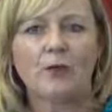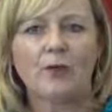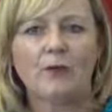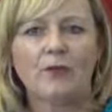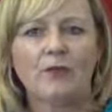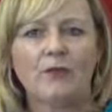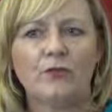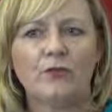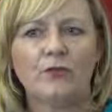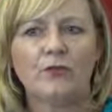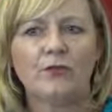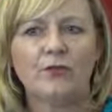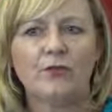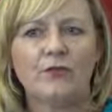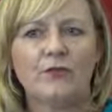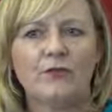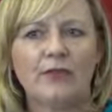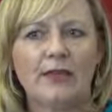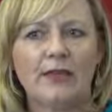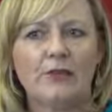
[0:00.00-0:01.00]
We've
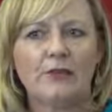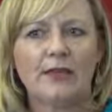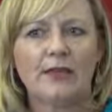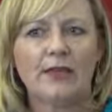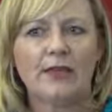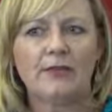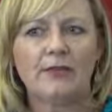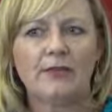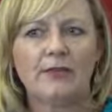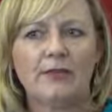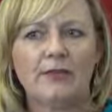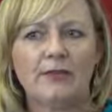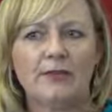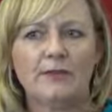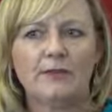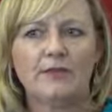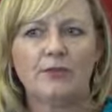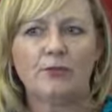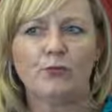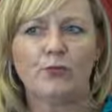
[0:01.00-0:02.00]
also developed
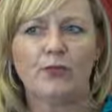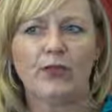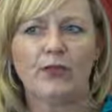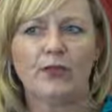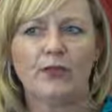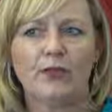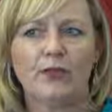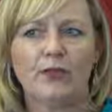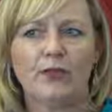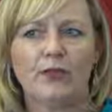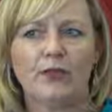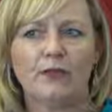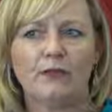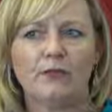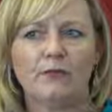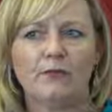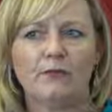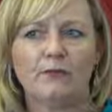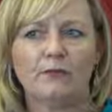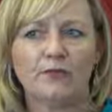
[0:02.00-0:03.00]
relationships with
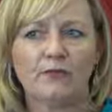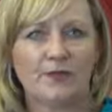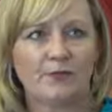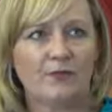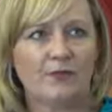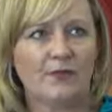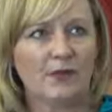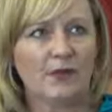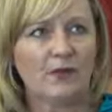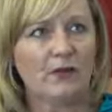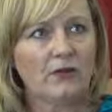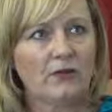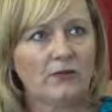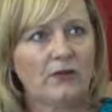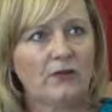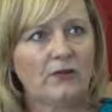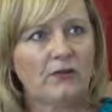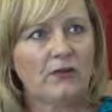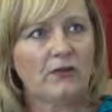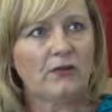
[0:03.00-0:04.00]
some of our
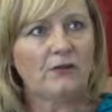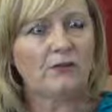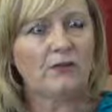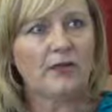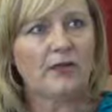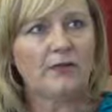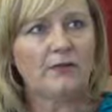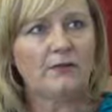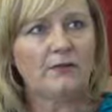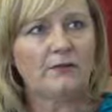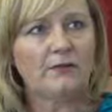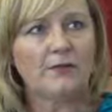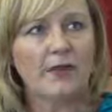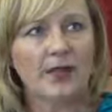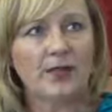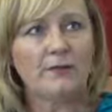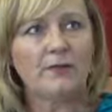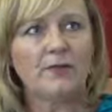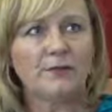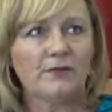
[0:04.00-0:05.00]
closer
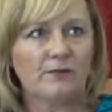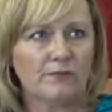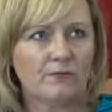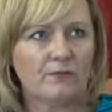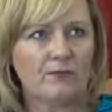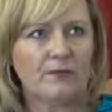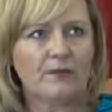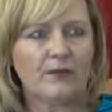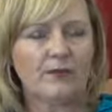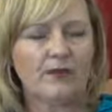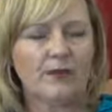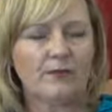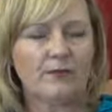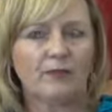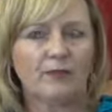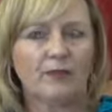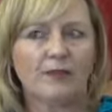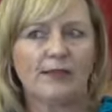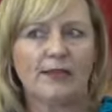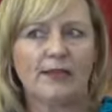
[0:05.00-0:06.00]
neighbours, for
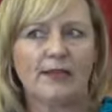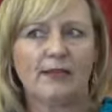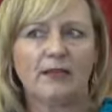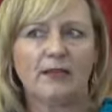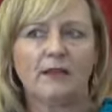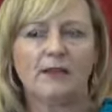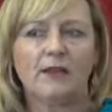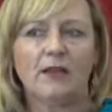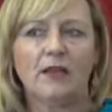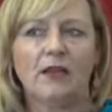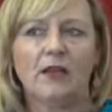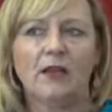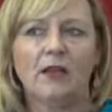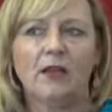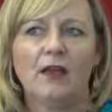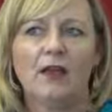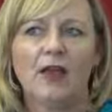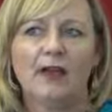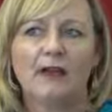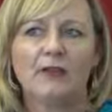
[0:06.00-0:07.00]
example, New Zealand,
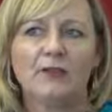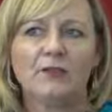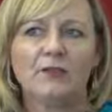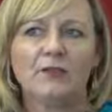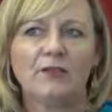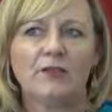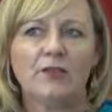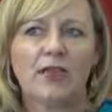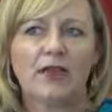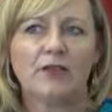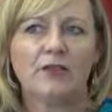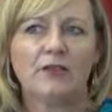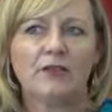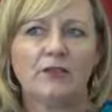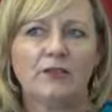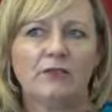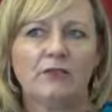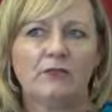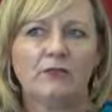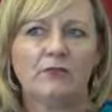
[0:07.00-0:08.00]
starting
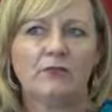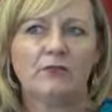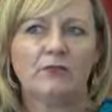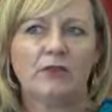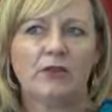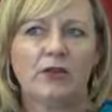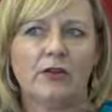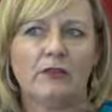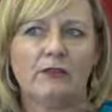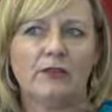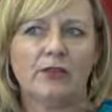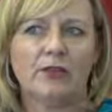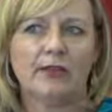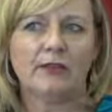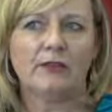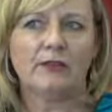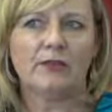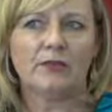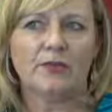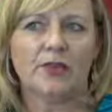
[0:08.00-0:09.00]
to, you know,
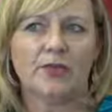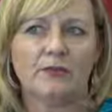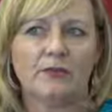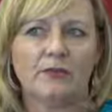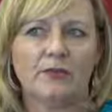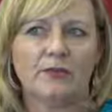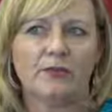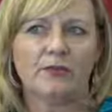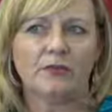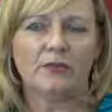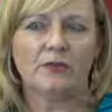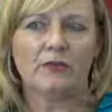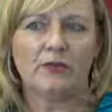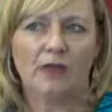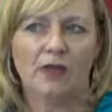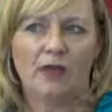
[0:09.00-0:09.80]
really develop some good